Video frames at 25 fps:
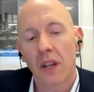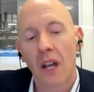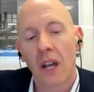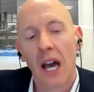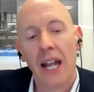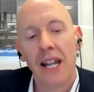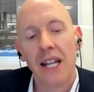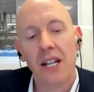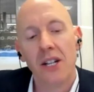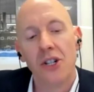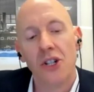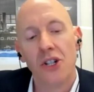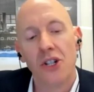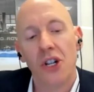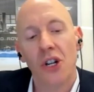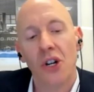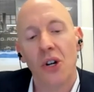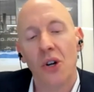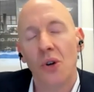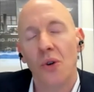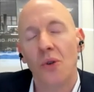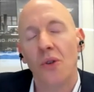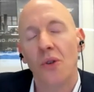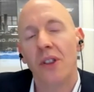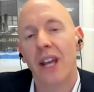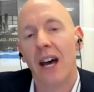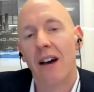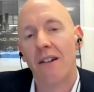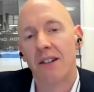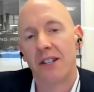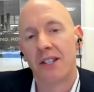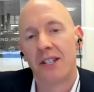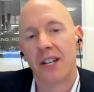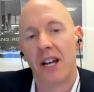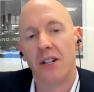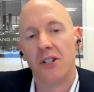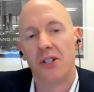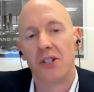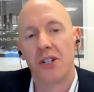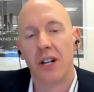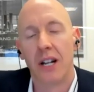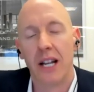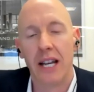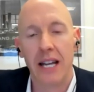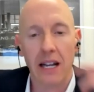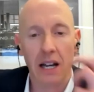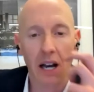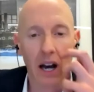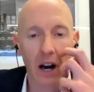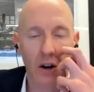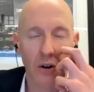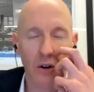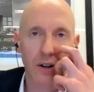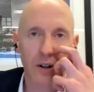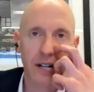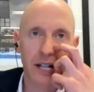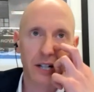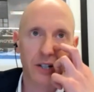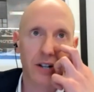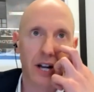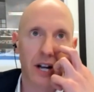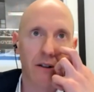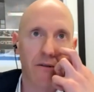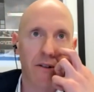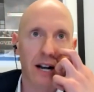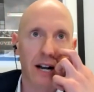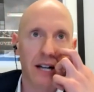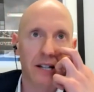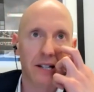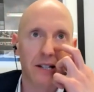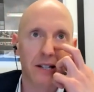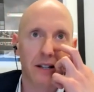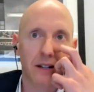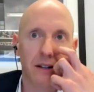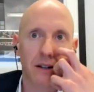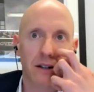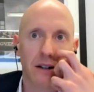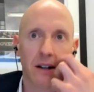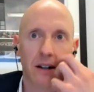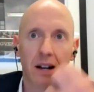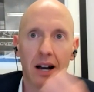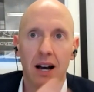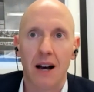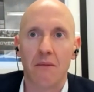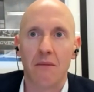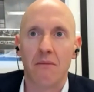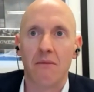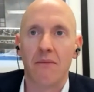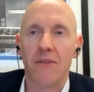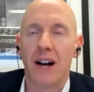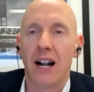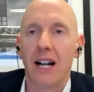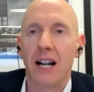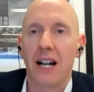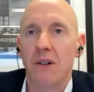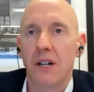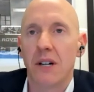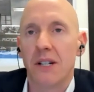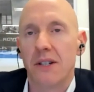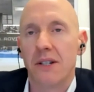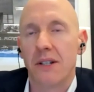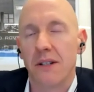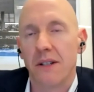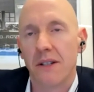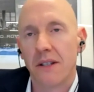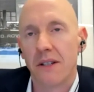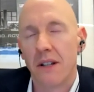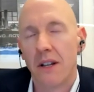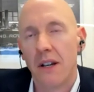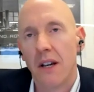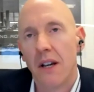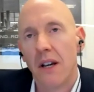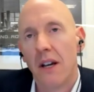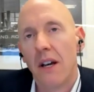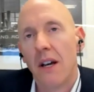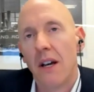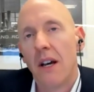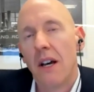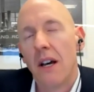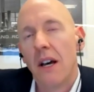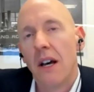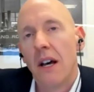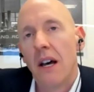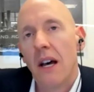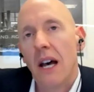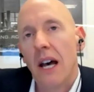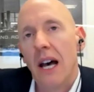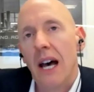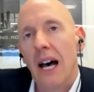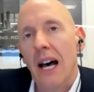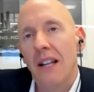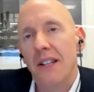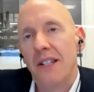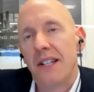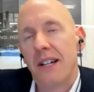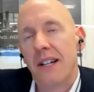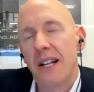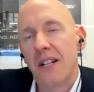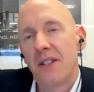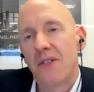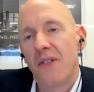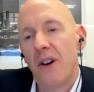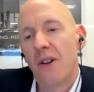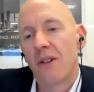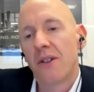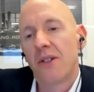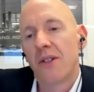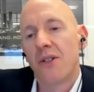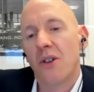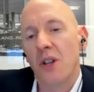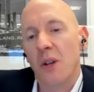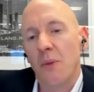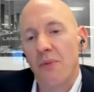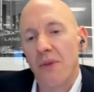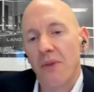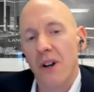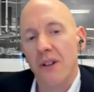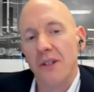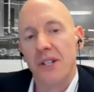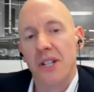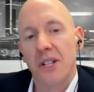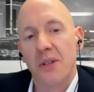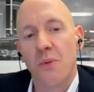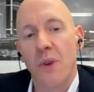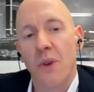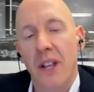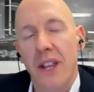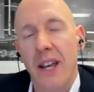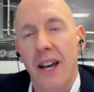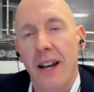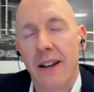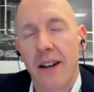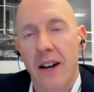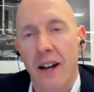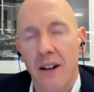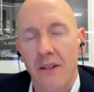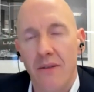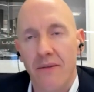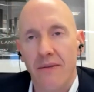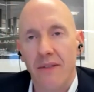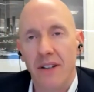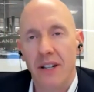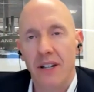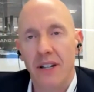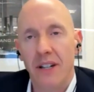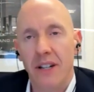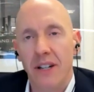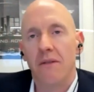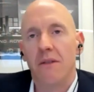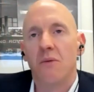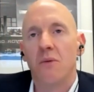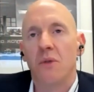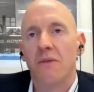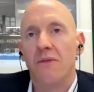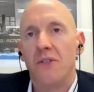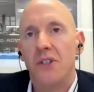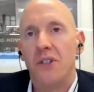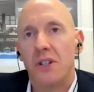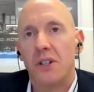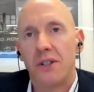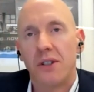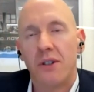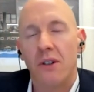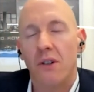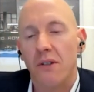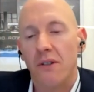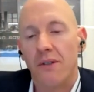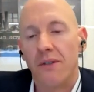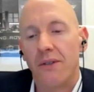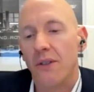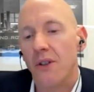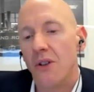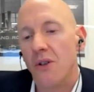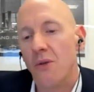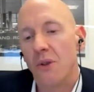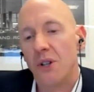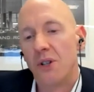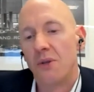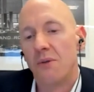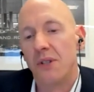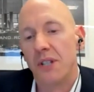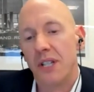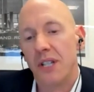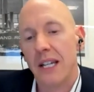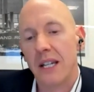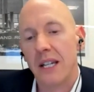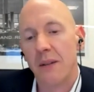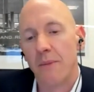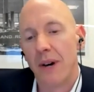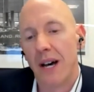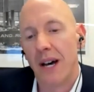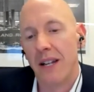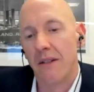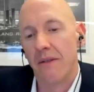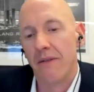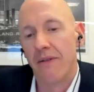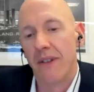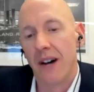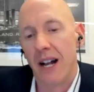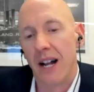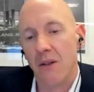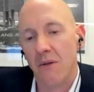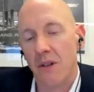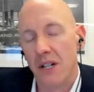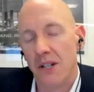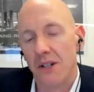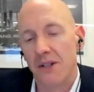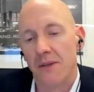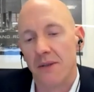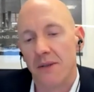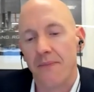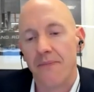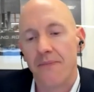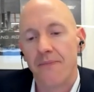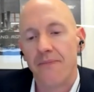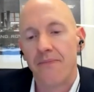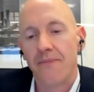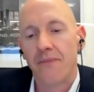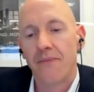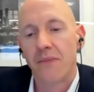And in June, they're essentially Oakley generated valuations. And so let's focus on the process where they're kind of, you know, that we've just gone through, which was the independent valuation.